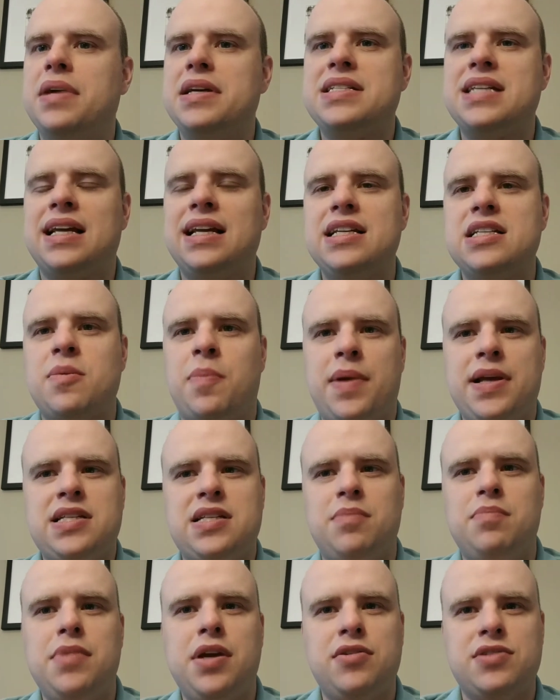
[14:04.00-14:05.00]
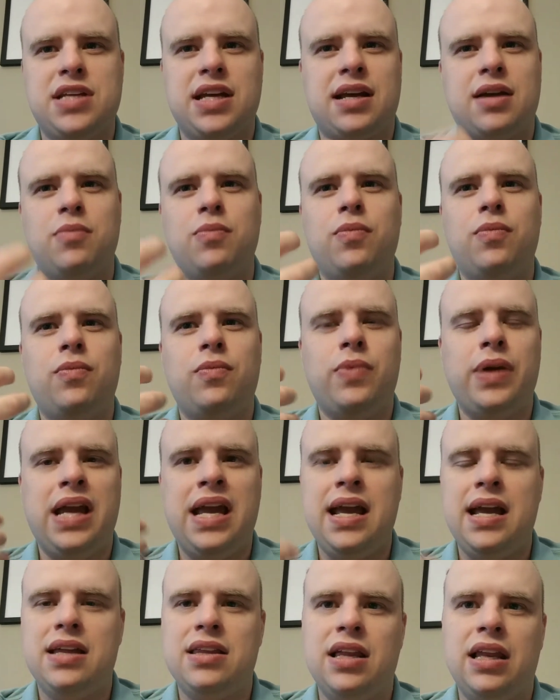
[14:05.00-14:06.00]
Basically, it's a piece of music and we
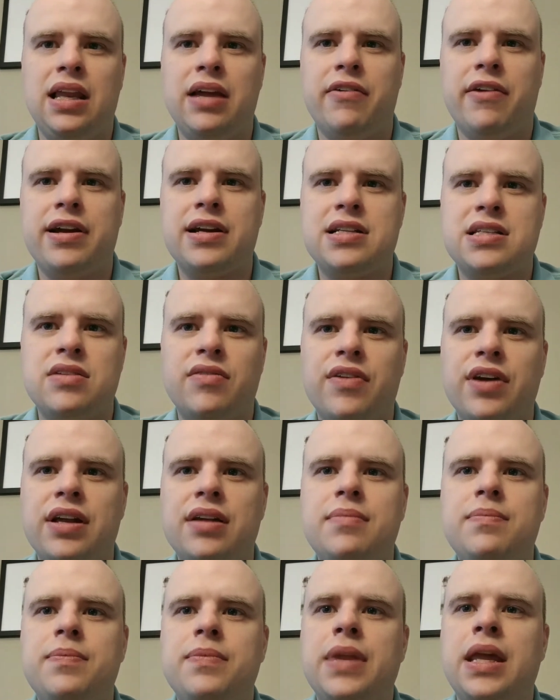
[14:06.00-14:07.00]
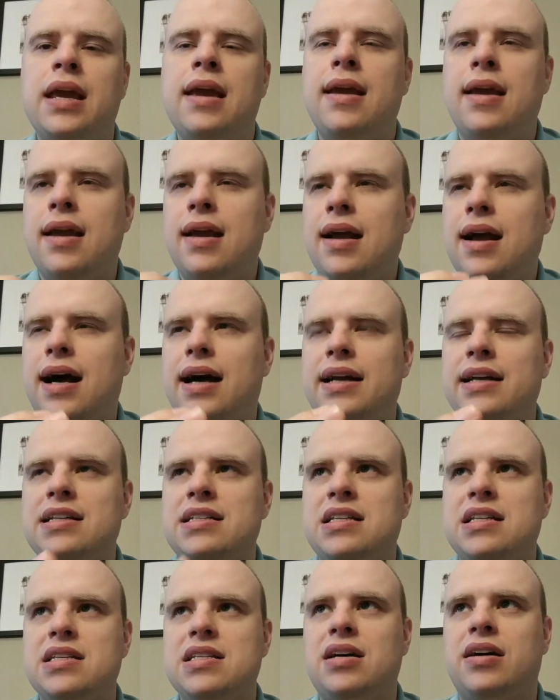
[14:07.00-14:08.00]
hear the lyrics of it. And
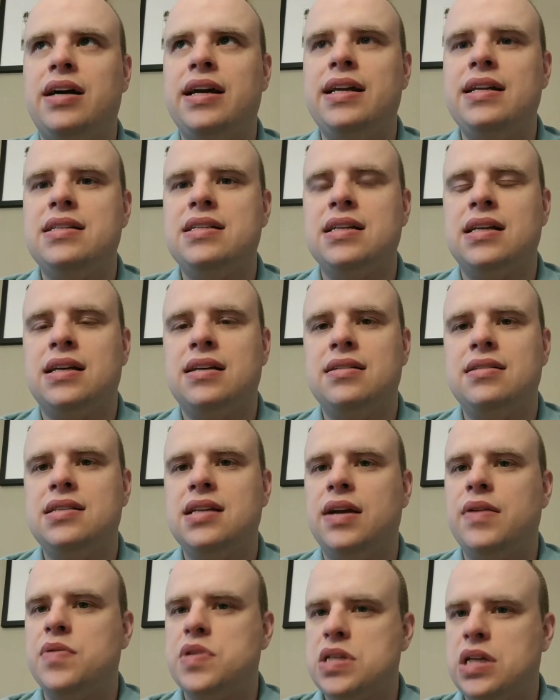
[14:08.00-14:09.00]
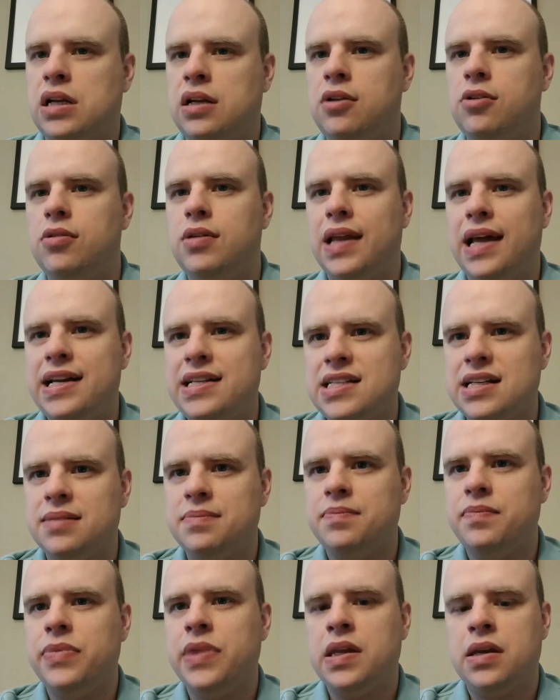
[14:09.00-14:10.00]
it's designed to give us a clue
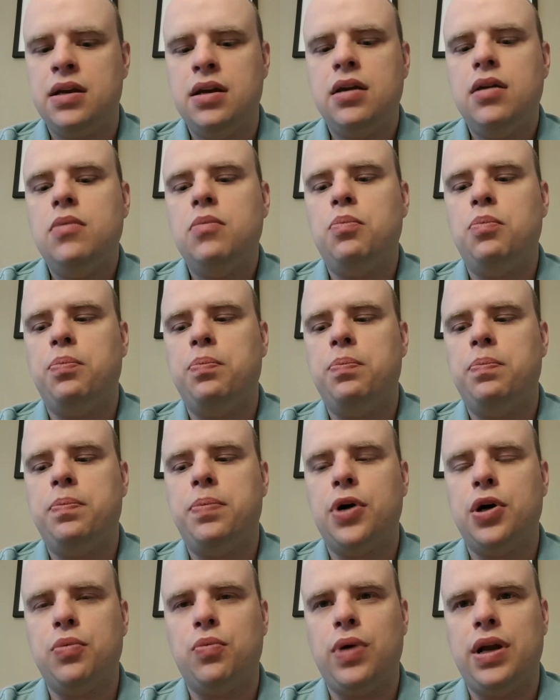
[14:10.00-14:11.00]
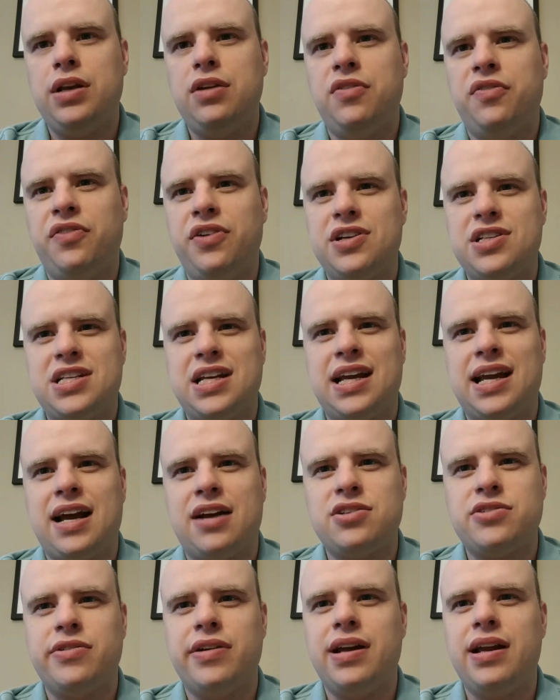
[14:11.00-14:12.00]
later, but when you first
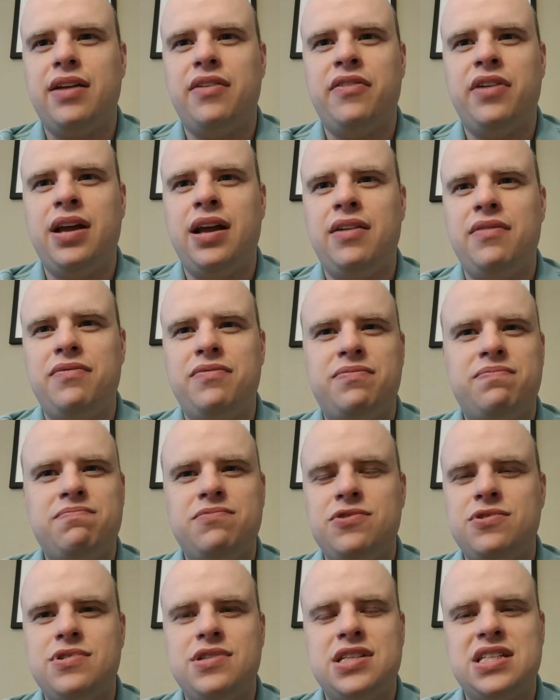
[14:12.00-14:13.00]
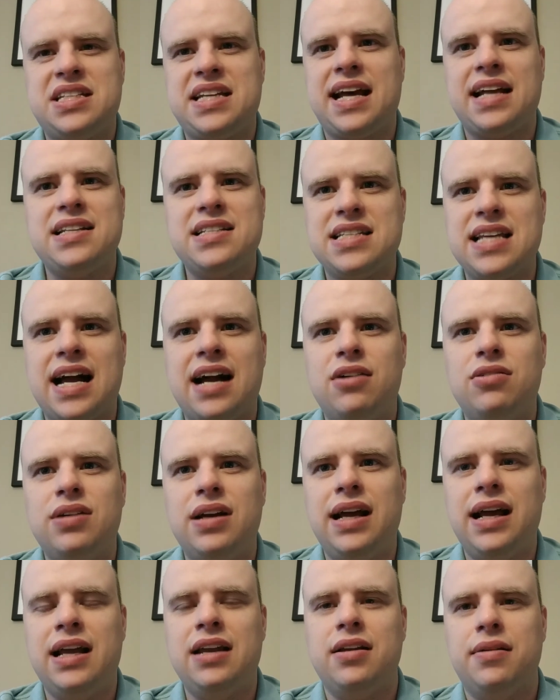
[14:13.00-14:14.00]
encounter it, it stands
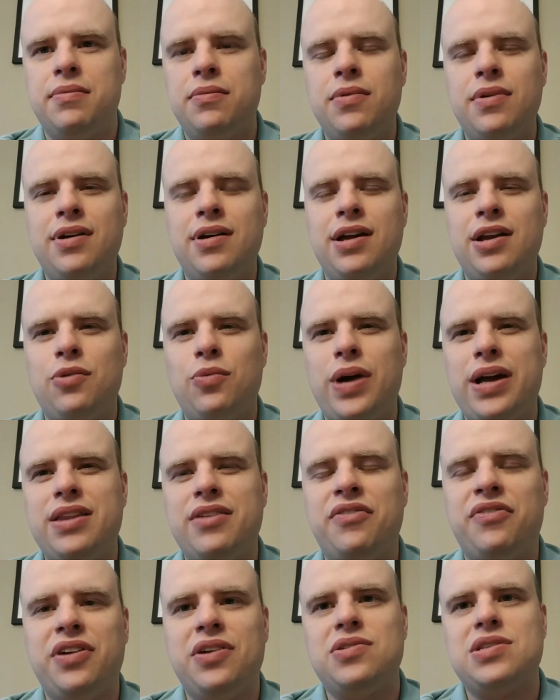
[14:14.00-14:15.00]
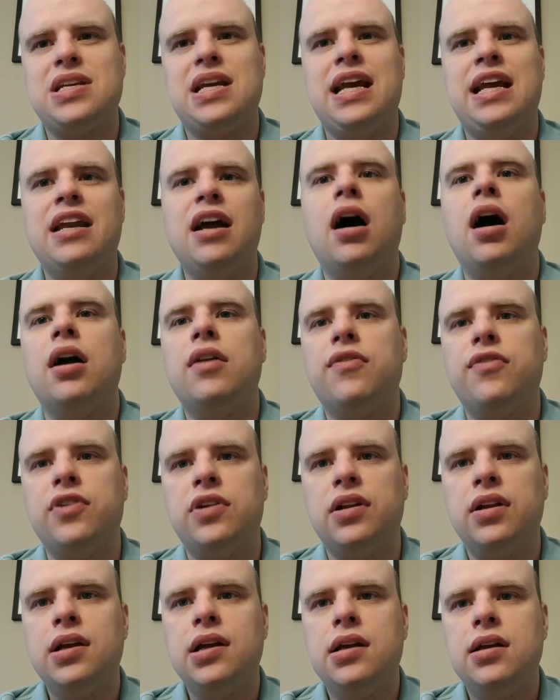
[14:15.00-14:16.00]
out in a way that feels
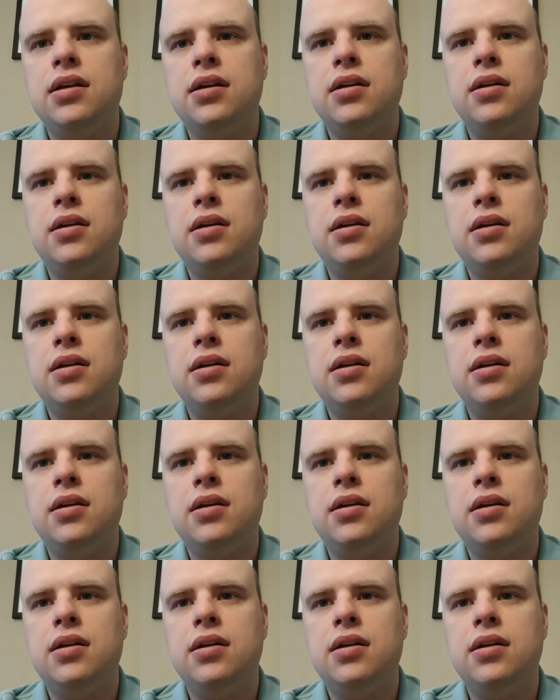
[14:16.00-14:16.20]
inartful.